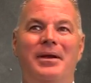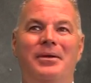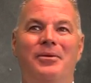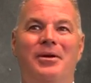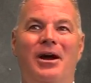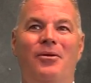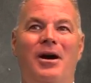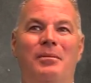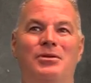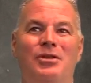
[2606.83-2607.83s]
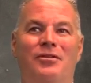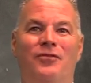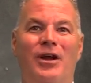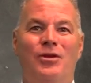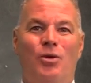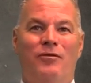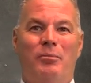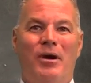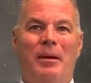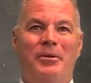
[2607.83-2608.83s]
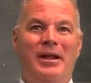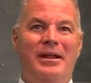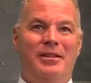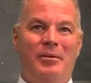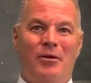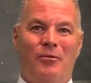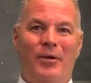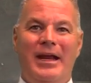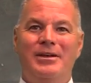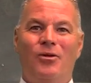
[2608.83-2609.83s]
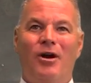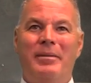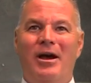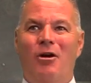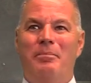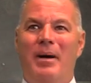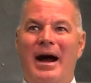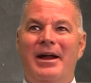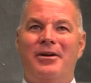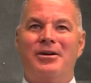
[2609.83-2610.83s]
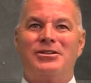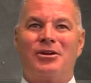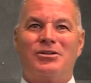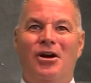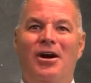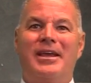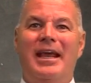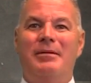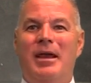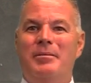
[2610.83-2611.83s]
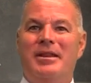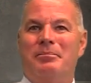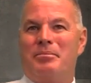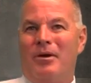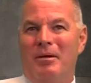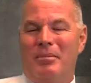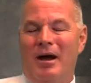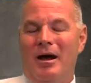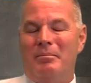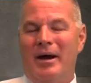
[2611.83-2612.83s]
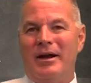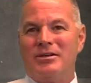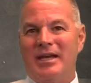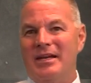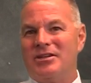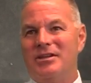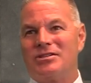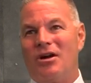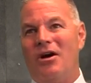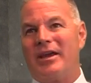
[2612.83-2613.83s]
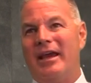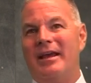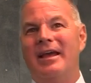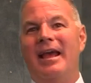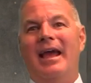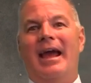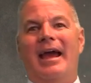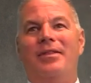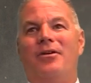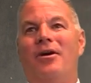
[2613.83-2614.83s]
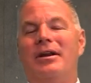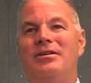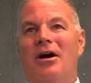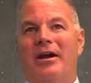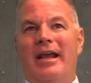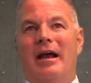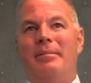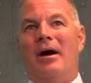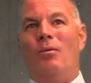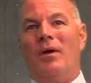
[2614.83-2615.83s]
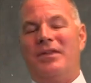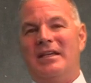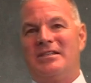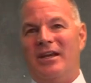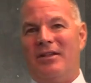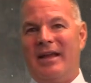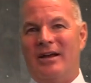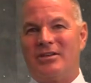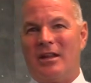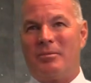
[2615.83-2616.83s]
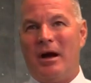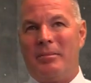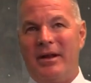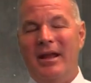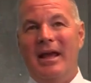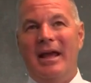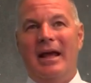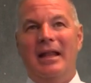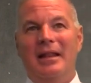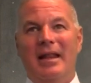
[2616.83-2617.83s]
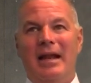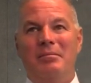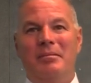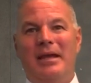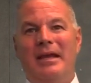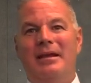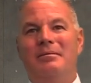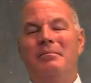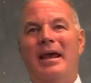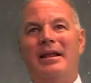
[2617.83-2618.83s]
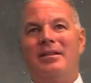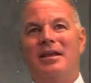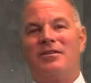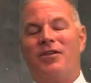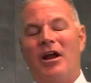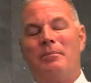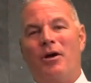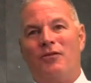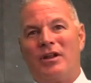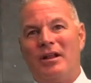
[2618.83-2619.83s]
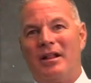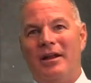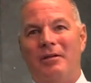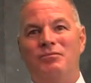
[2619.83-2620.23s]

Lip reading: You'll go up to the front door of a property. There'll be a Ring doorbell. Buyers are talking. Maybe the buyer's agent is talking, and they're already talking about what they see on the outside of the property. Let me make this very perfectly clear.